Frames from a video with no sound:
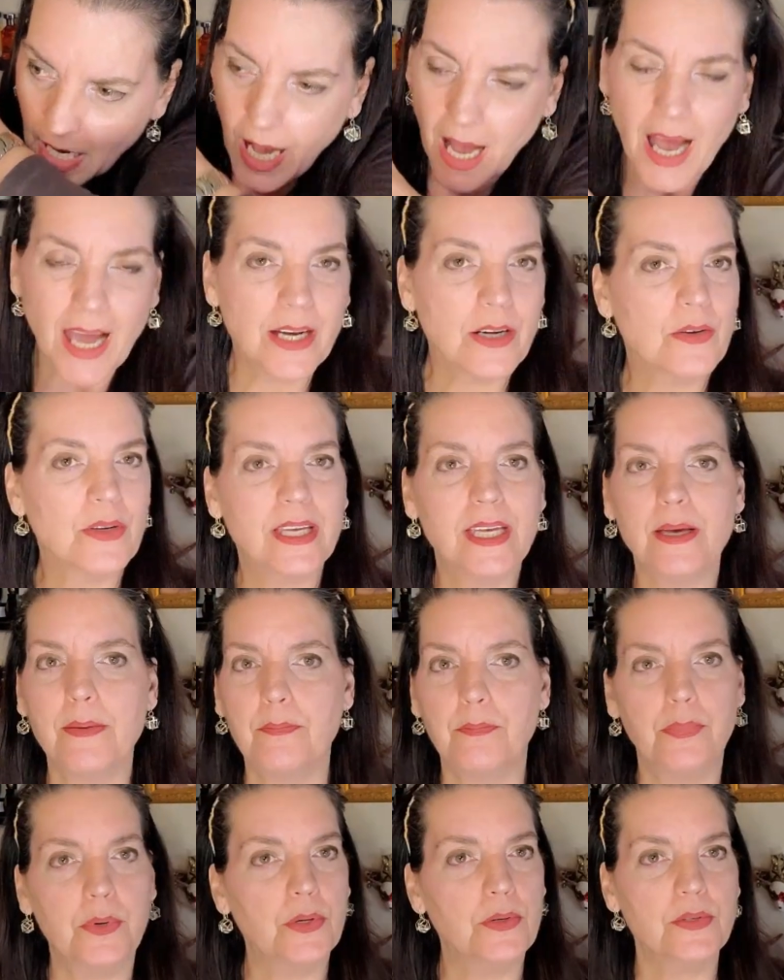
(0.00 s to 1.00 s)
I don't
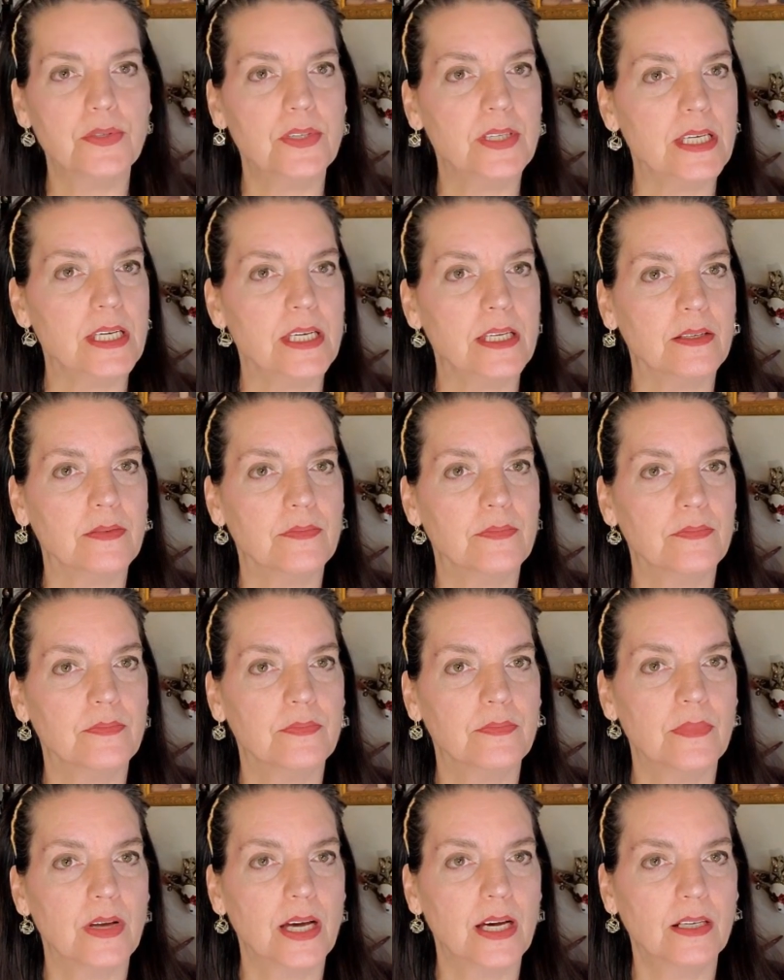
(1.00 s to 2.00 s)
get boozy
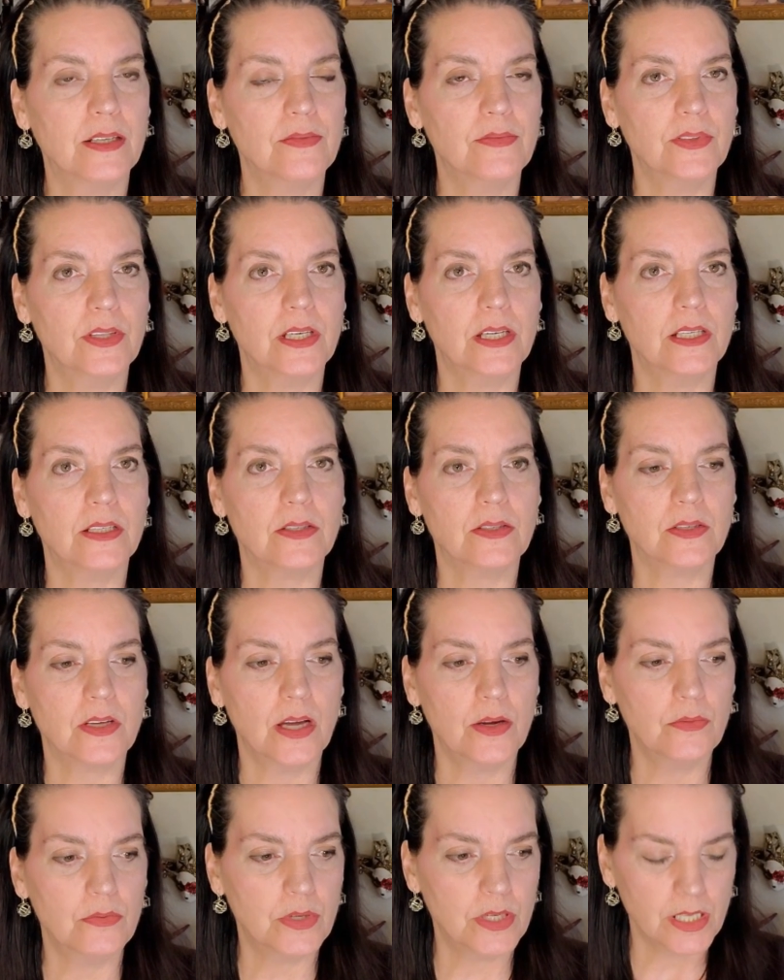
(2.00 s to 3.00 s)
out of this.
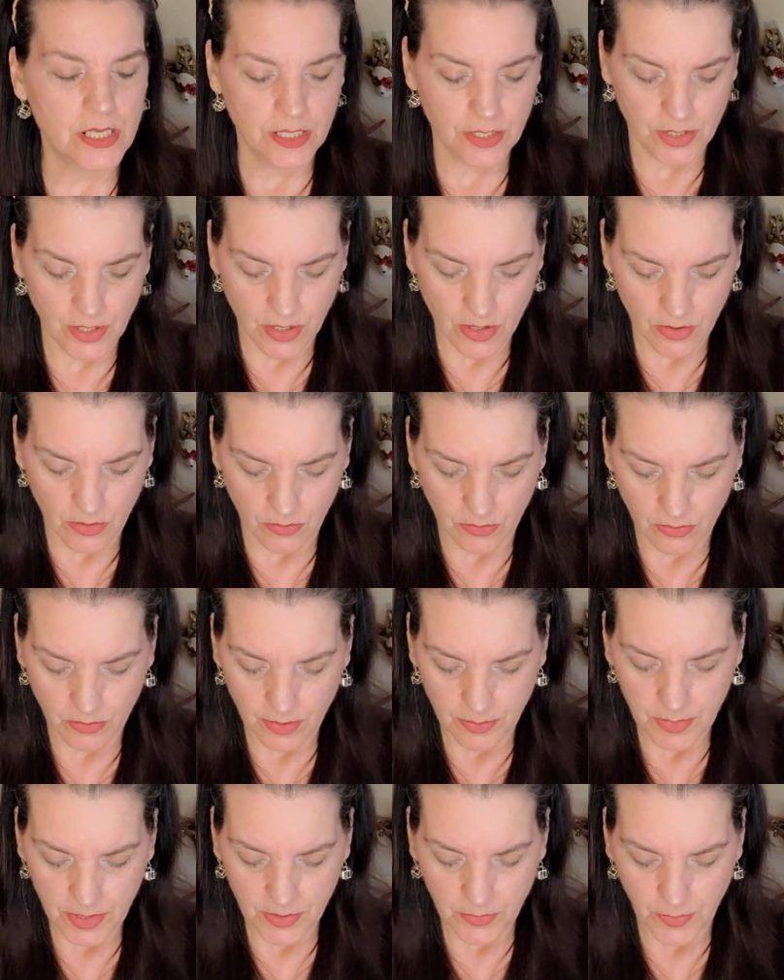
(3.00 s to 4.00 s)
I really don't.
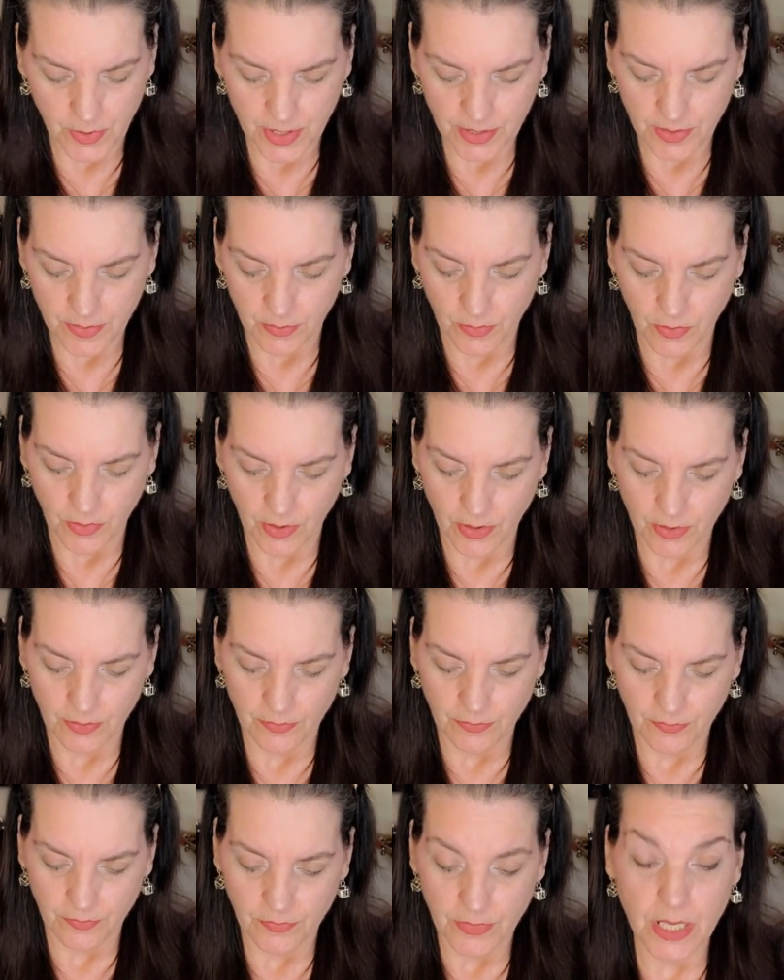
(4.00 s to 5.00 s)
Let me spray some more.
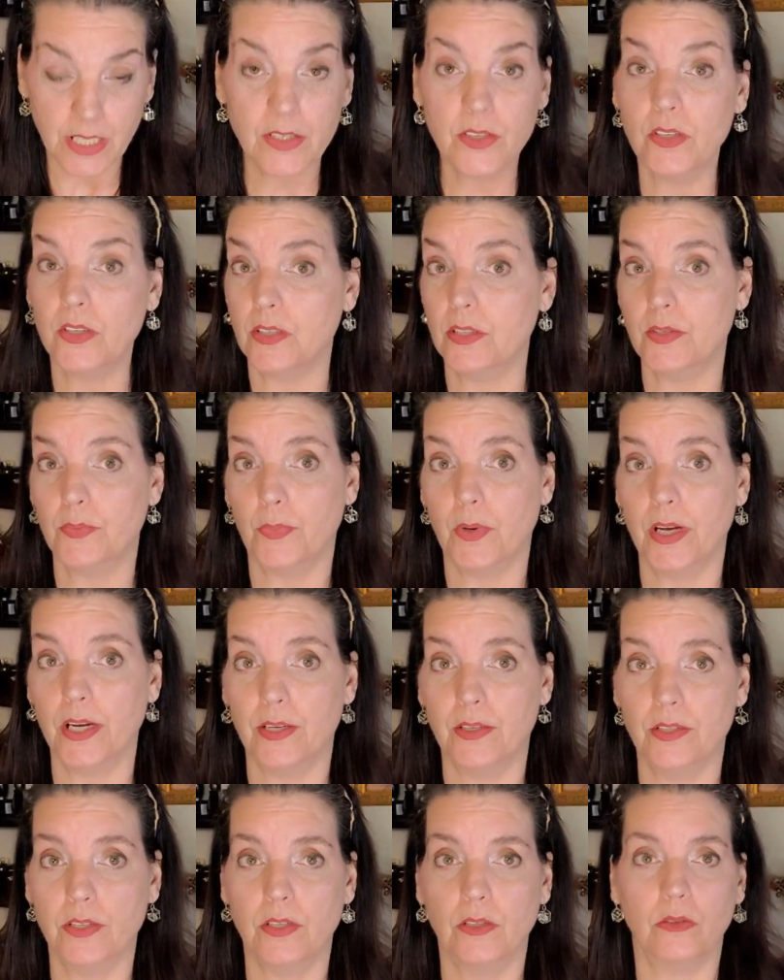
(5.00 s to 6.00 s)
It's a good
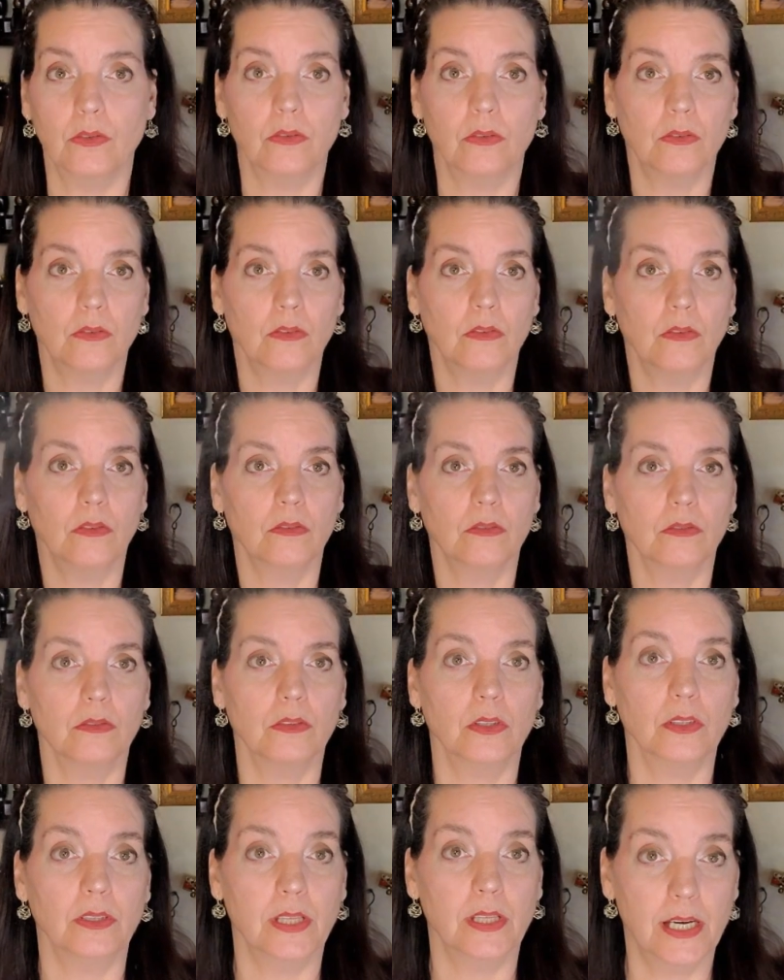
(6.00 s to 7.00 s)
sprayer too.
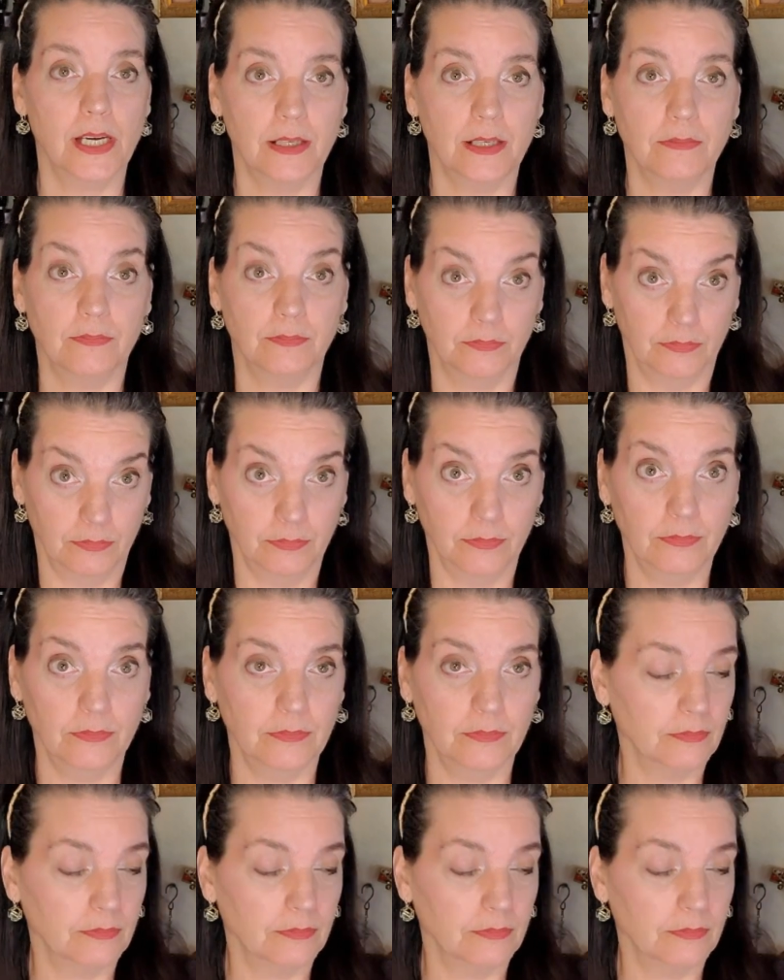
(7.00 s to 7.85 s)
Look at that. Mm -hmm.